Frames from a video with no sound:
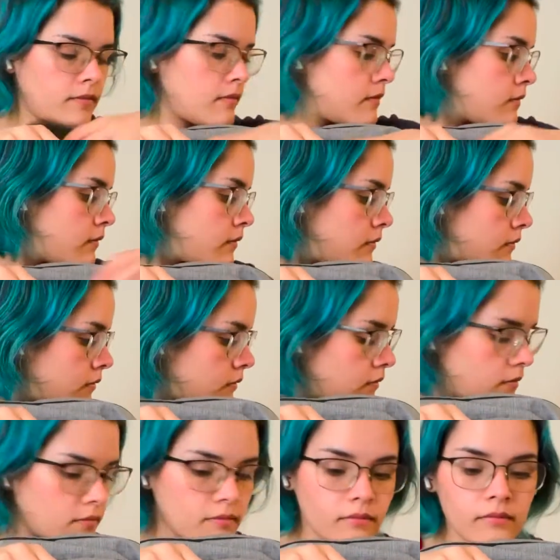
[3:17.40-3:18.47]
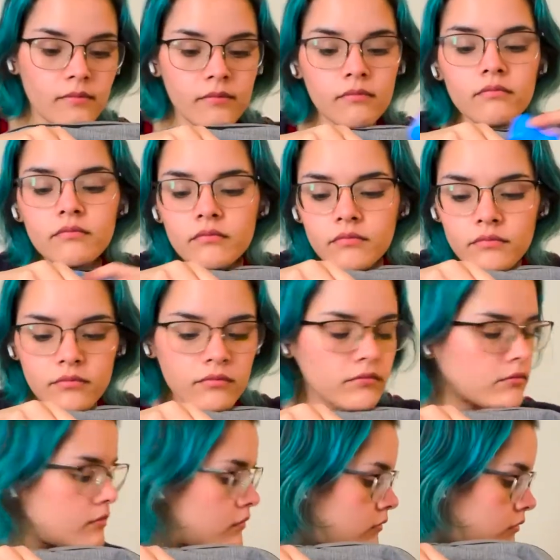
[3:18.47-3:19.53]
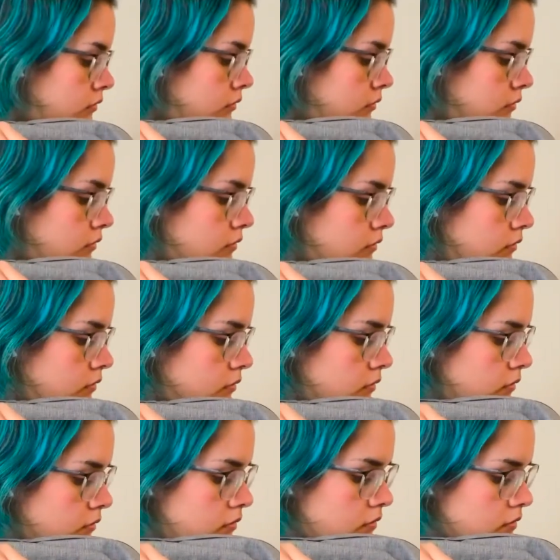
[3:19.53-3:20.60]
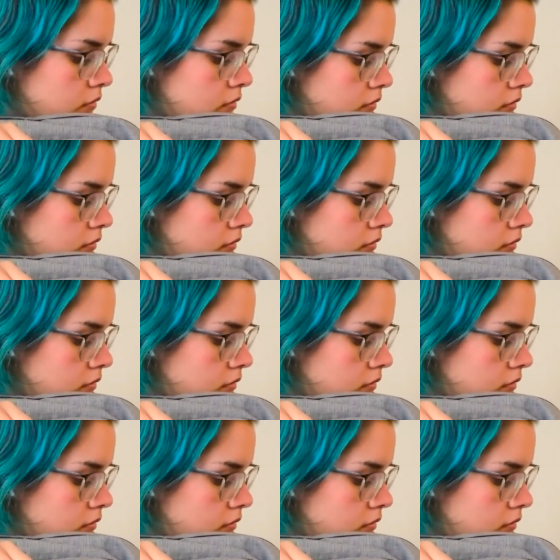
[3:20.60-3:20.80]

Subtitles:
Nobody speaks.